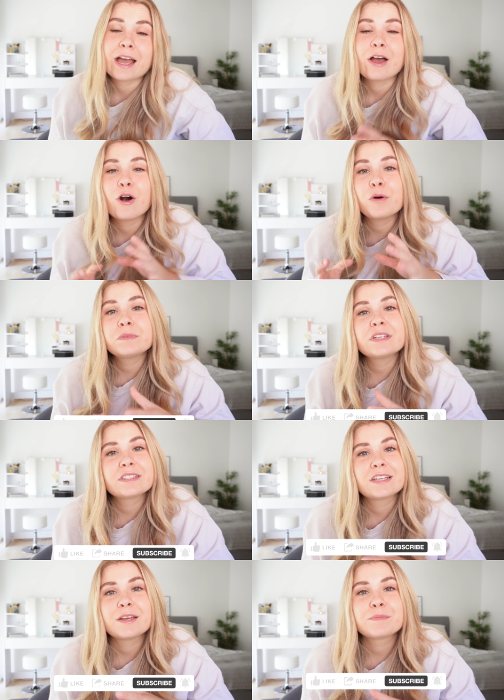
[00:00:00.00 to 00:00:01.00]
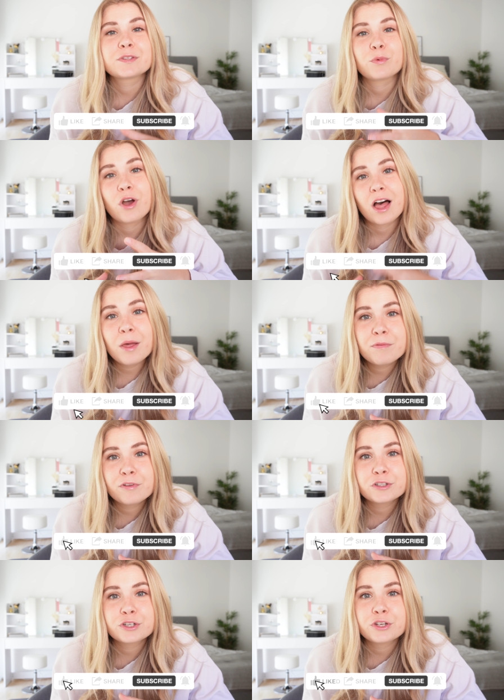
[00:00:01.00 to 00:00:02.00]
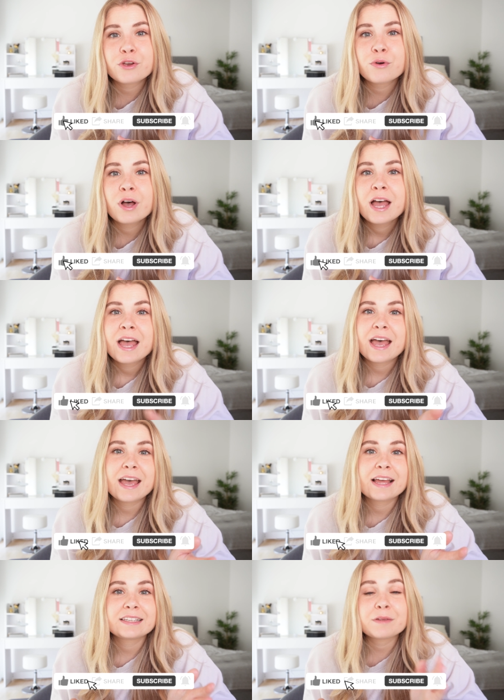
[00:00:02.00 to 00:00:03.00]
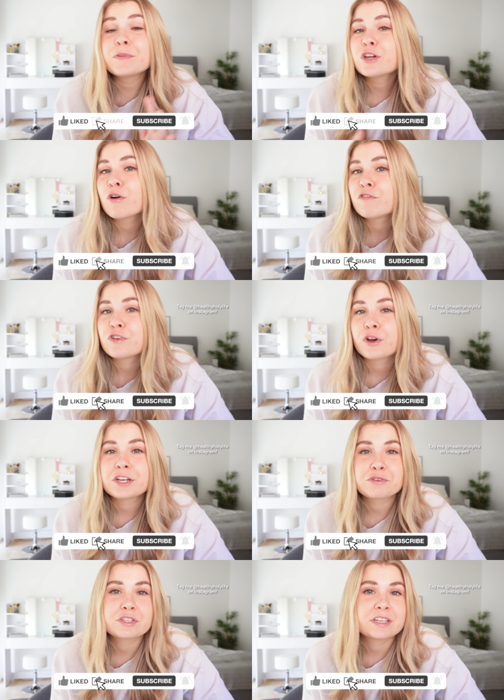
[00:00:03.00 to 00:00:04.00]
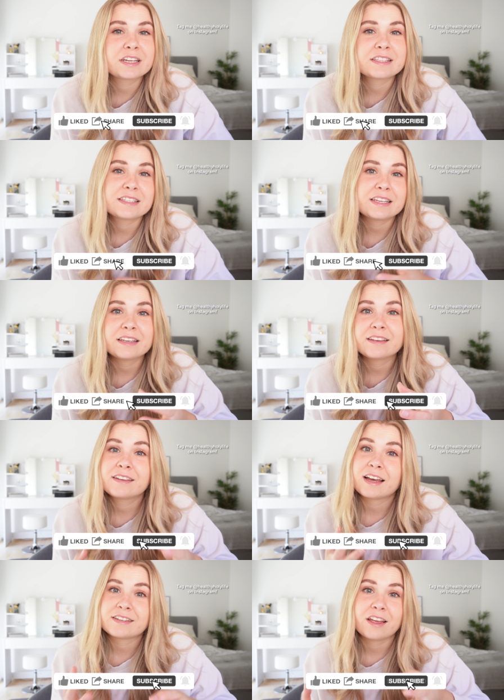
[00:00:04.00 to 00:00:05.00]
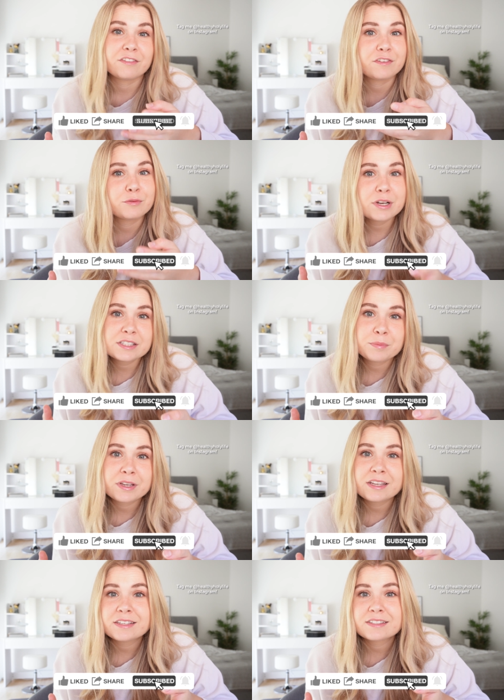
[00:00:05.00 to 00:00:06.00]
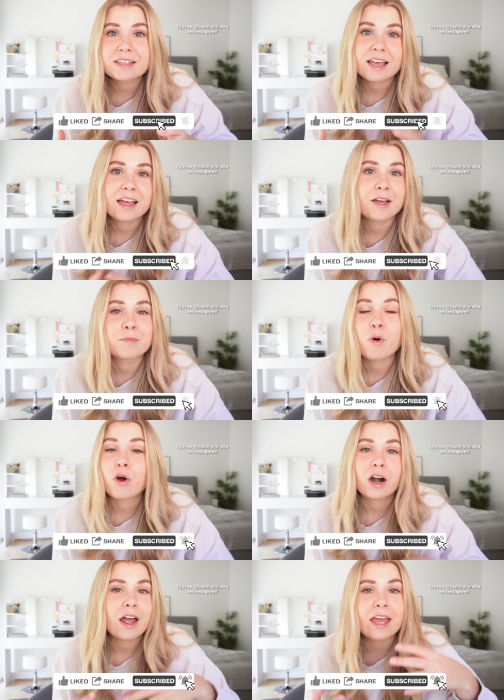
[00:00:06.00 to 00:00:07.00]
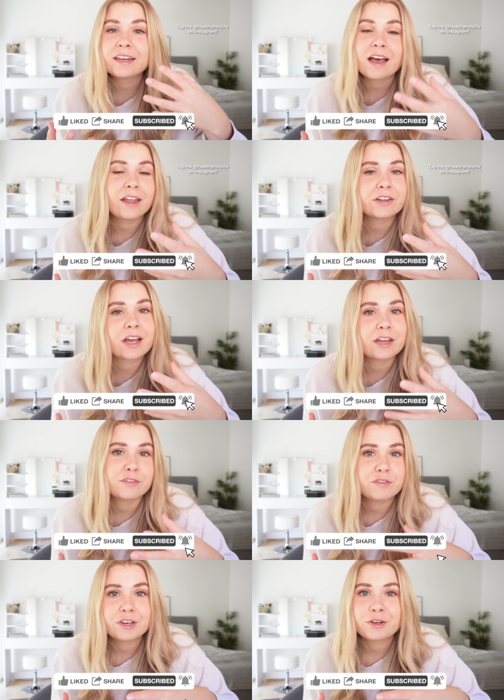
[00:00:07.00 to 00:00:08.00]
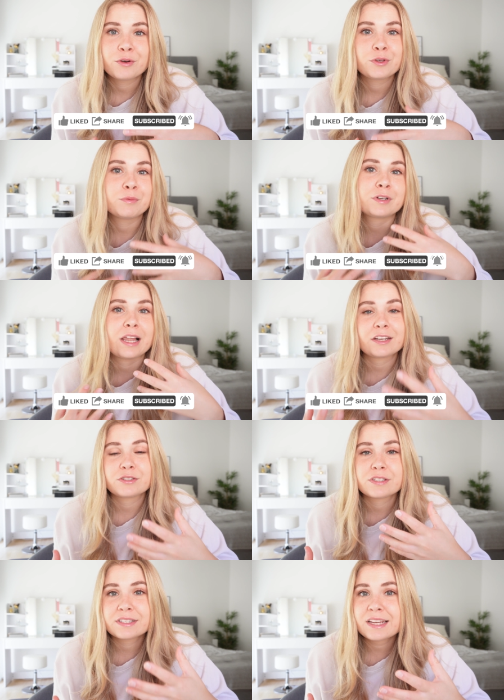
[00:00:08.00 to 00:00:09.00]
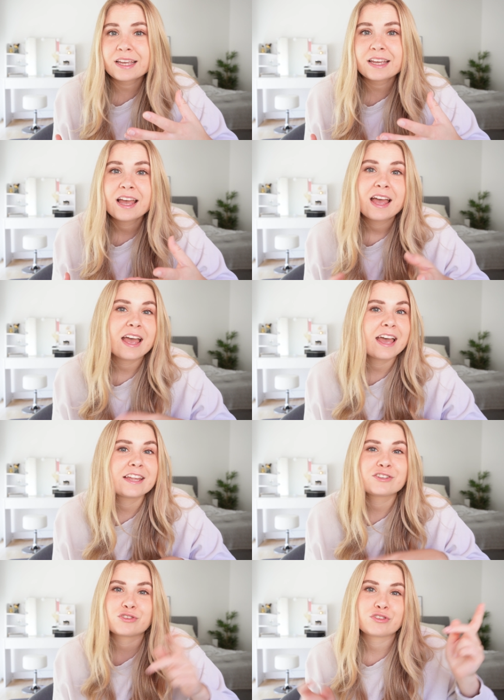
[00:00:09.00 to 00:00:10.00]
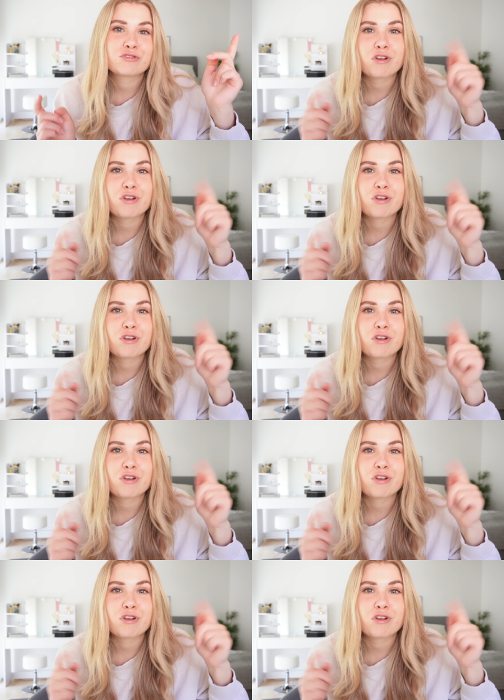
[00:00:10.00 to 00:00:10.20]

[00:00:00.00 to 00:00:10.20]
I hope these tips were helpful to you and let me know if you're interested in seeing gut healthy recipes um, or any other kind of video you would like to see and just